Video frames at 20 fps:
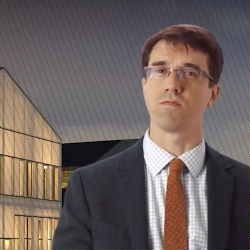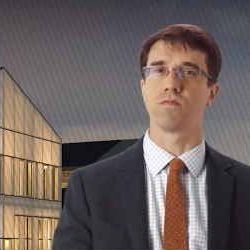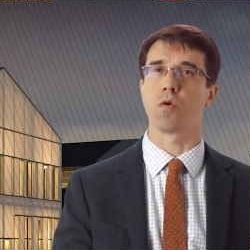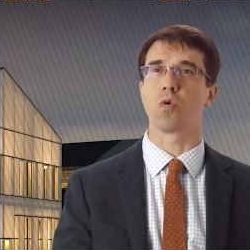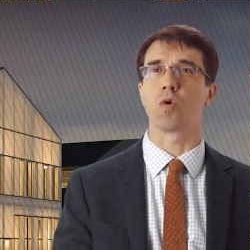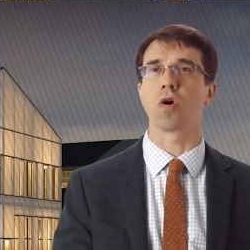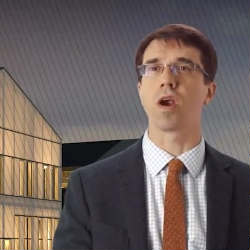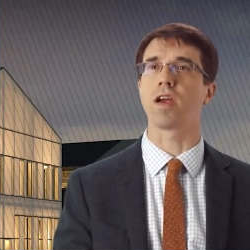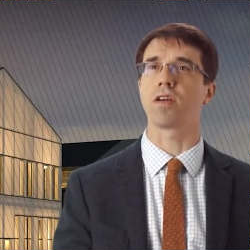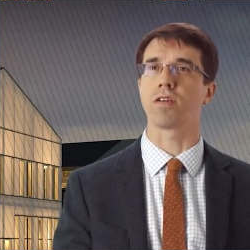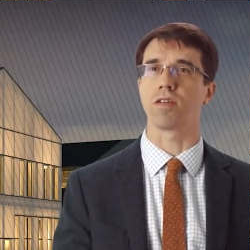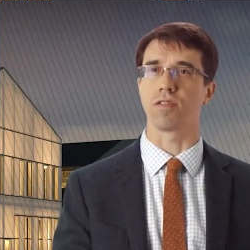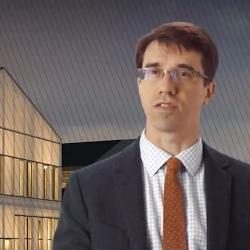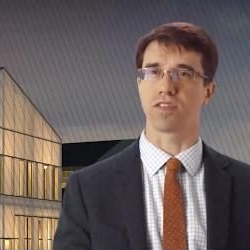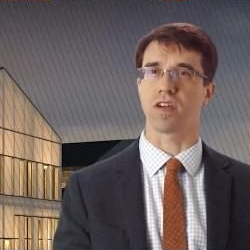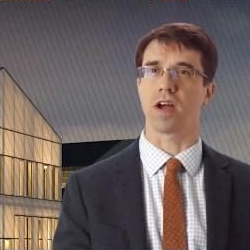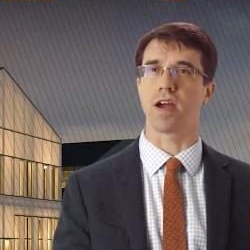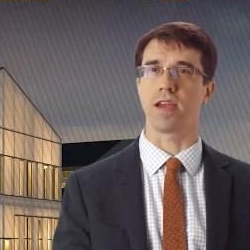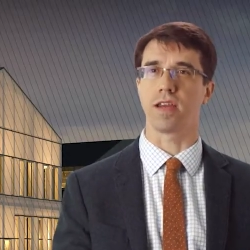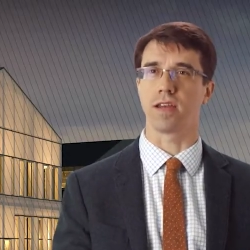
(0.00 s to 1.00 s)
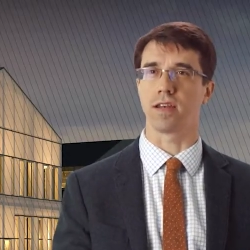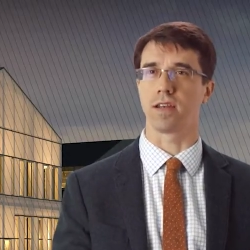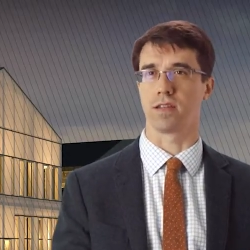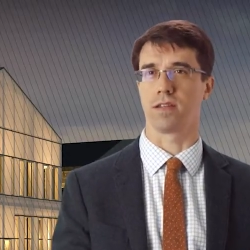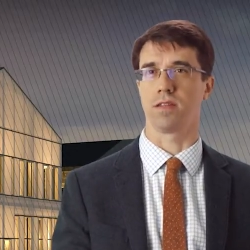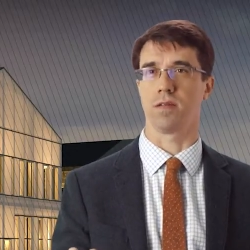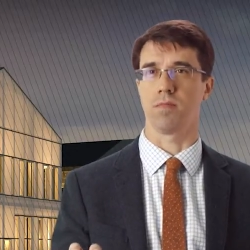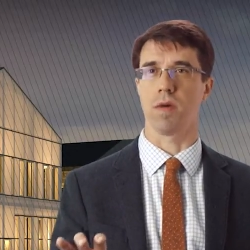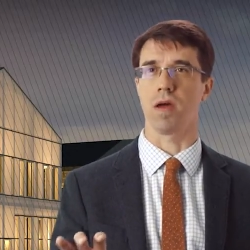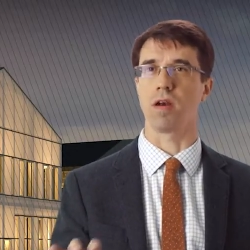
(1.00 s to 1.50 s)
4-acre site
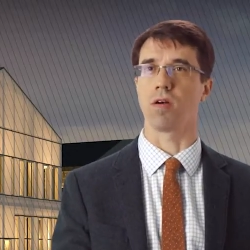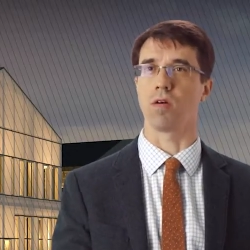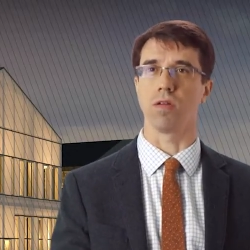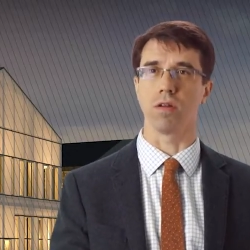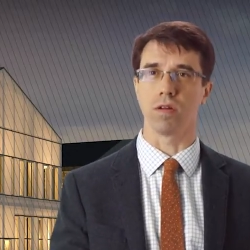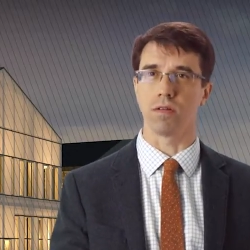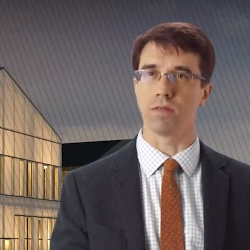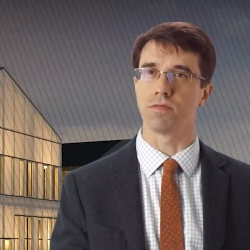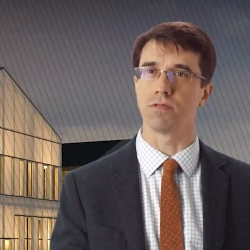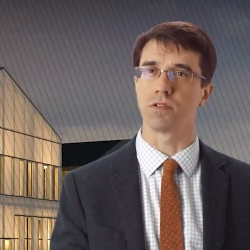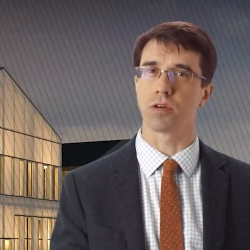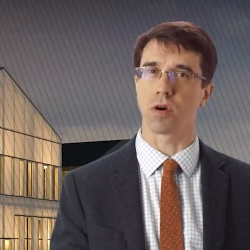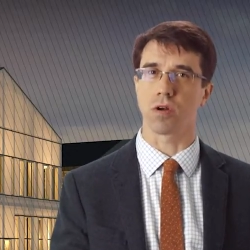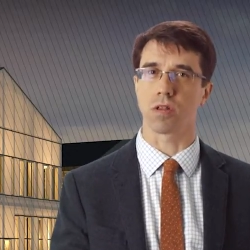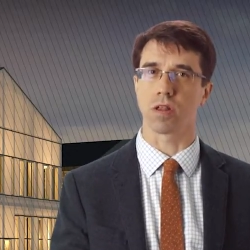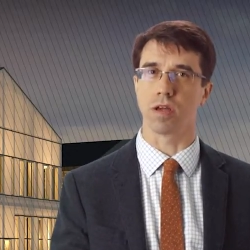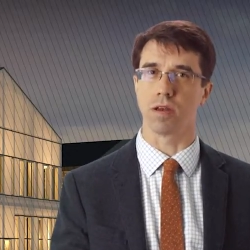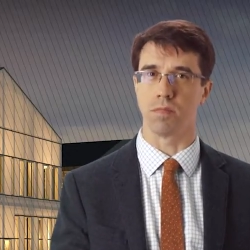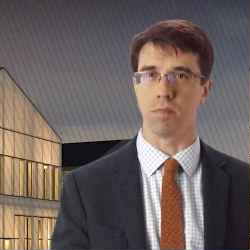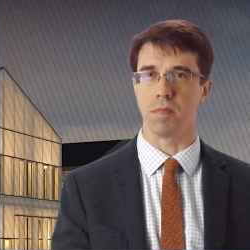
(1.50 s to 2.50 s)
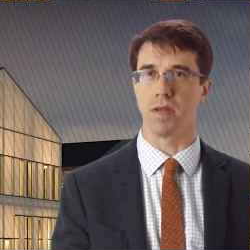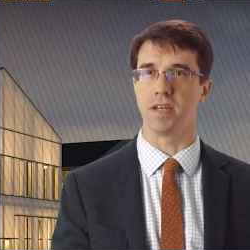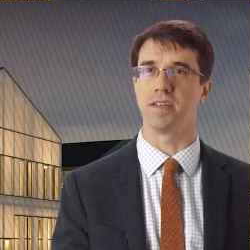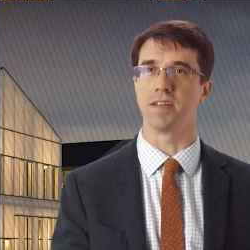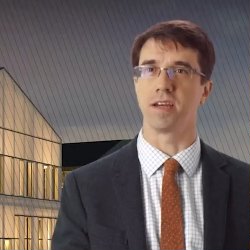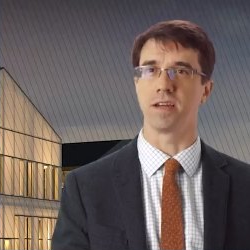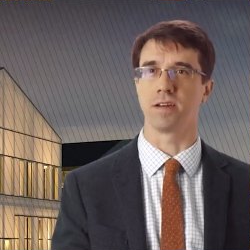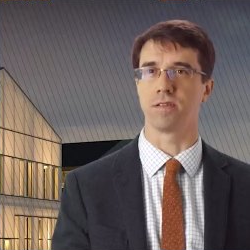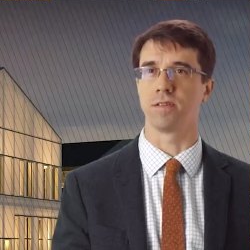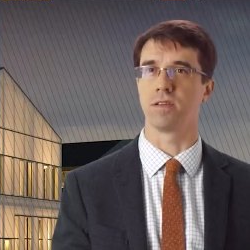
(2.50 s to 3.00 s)
in the middle of Charlotte and
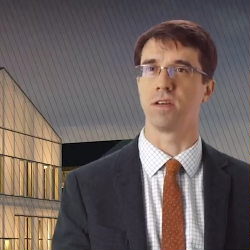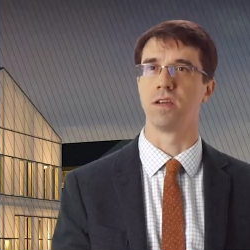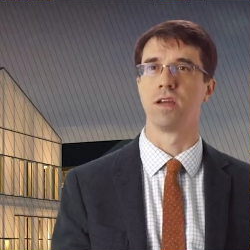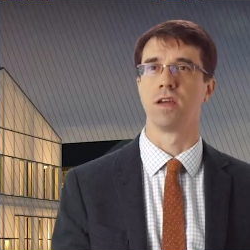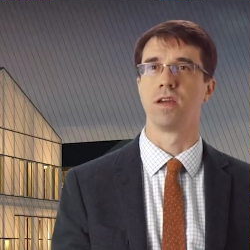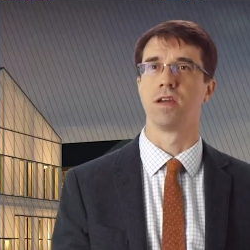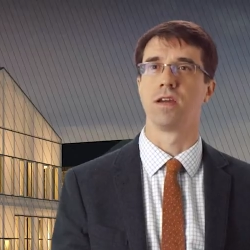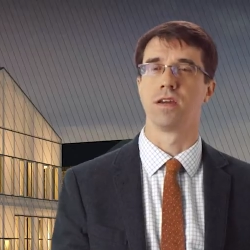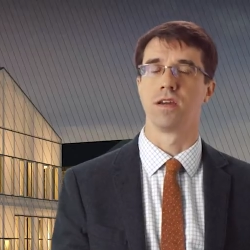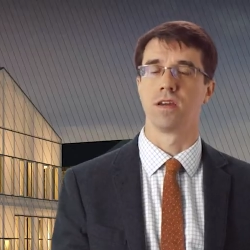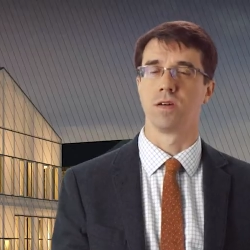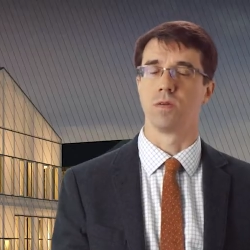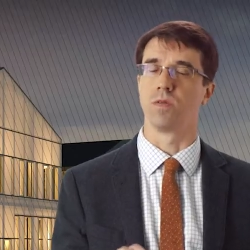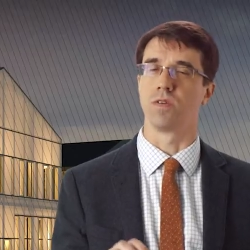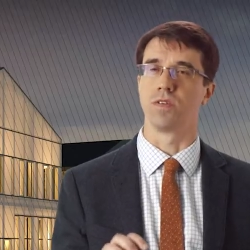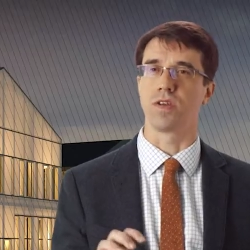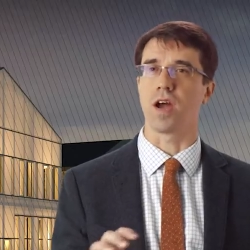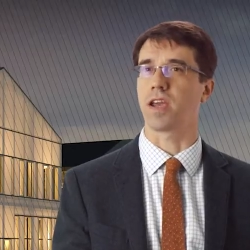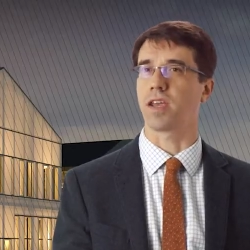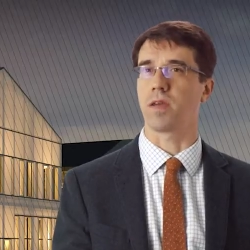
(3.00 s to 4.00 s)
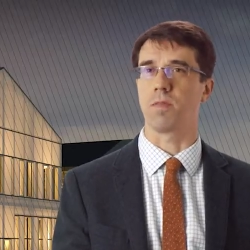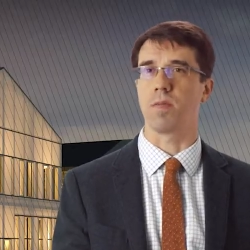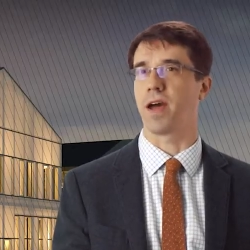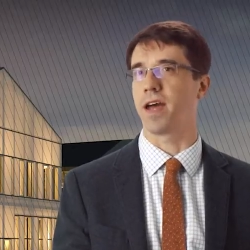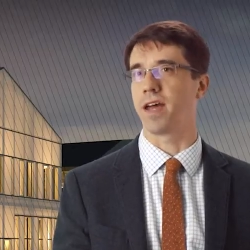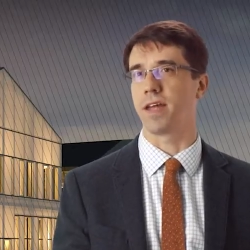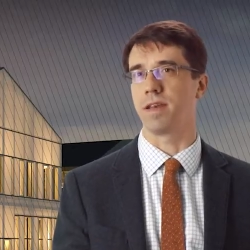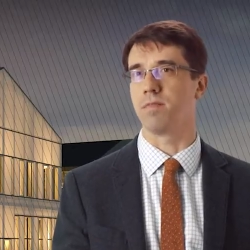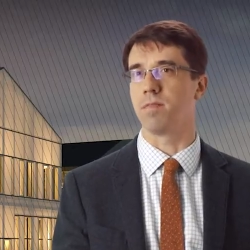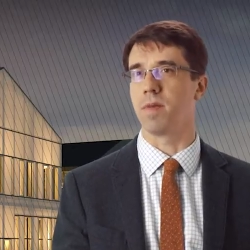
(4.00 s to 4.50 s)
Midtown was
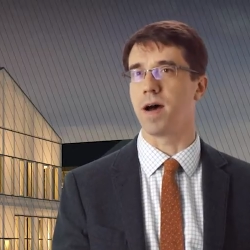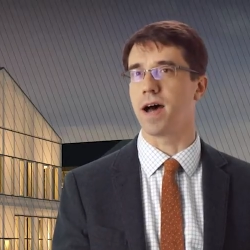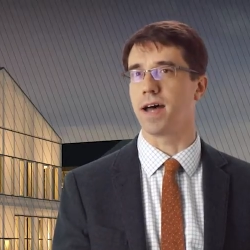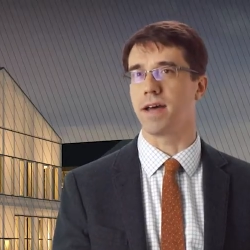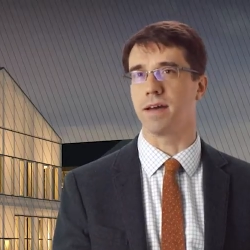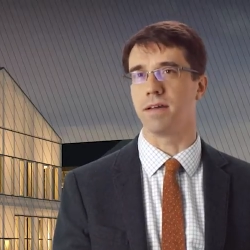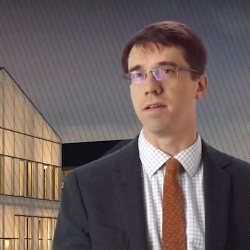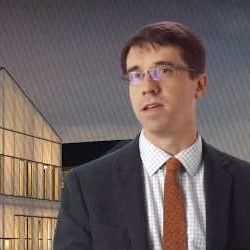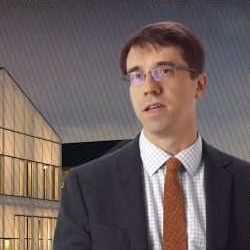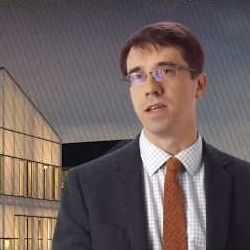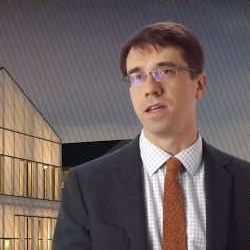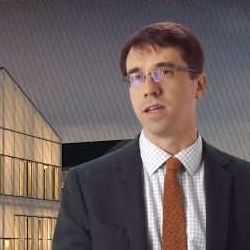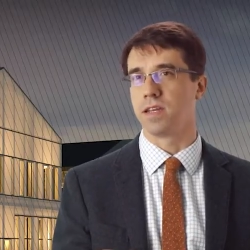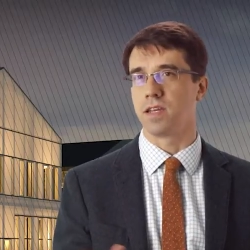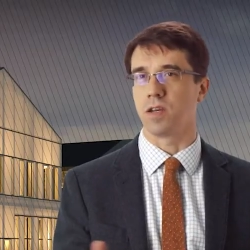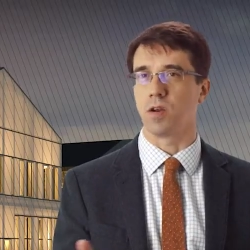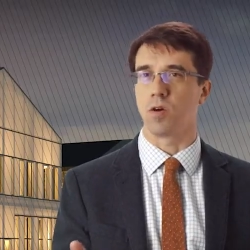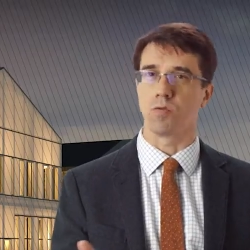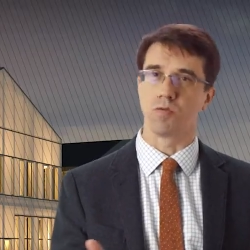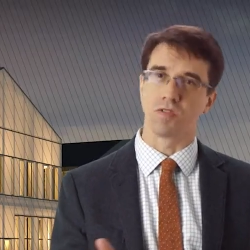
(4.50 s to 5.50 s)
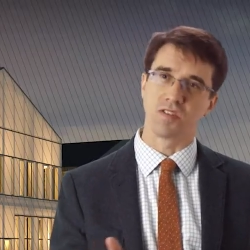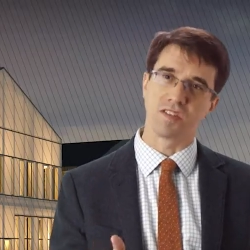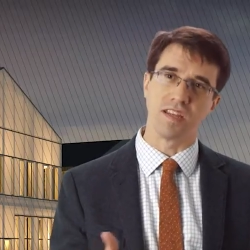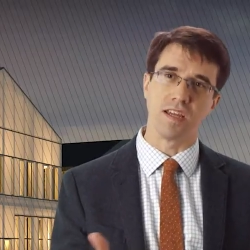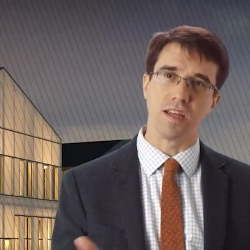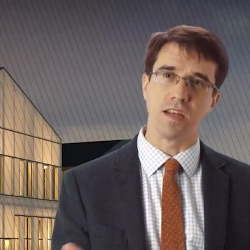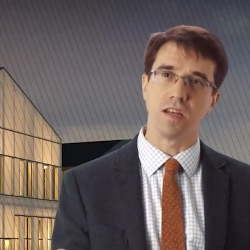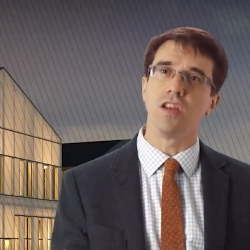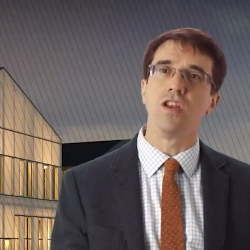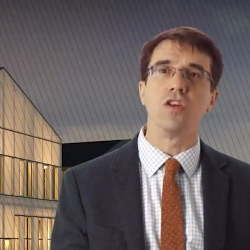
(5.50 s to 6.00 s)
occupied by
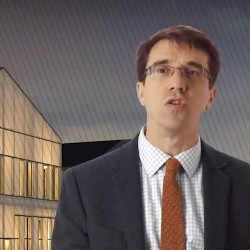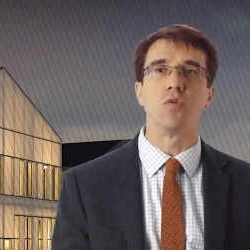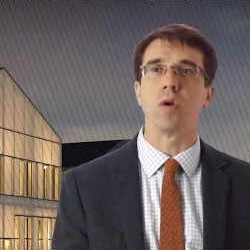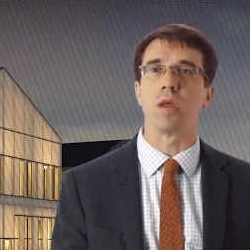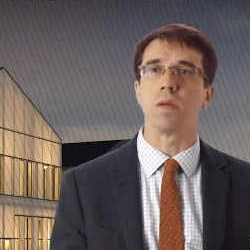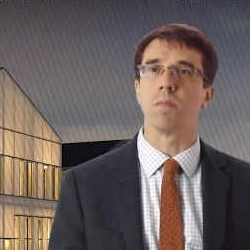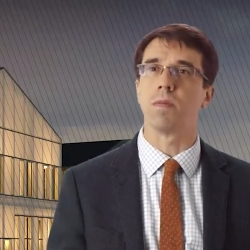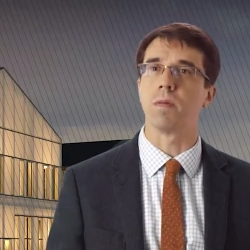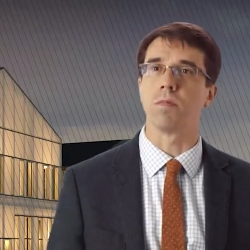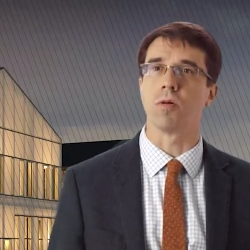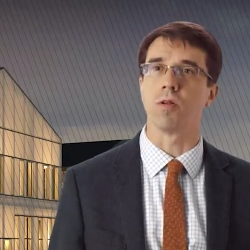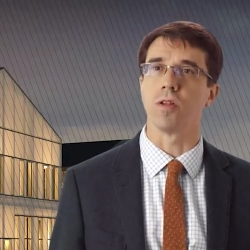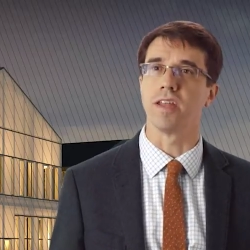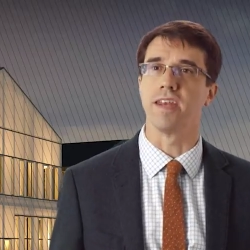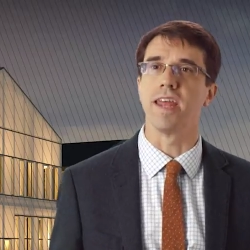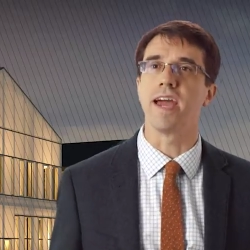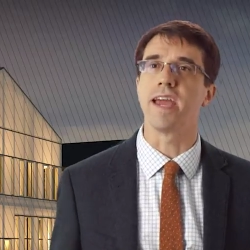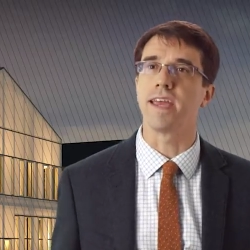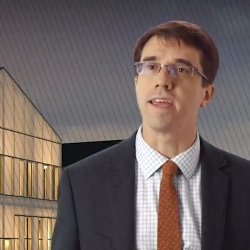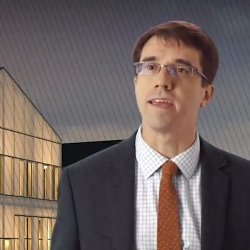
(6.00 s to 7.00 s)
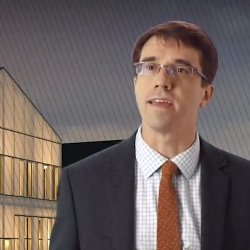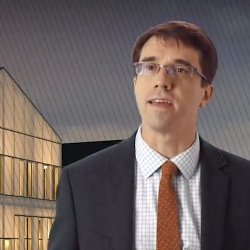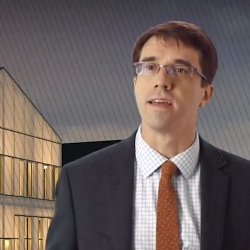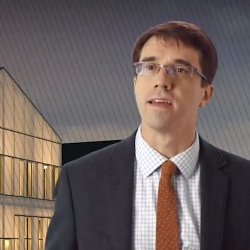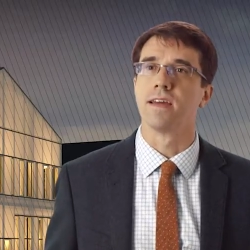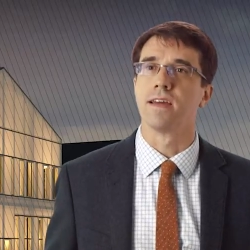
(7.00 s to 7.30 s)
10 to 20 people a day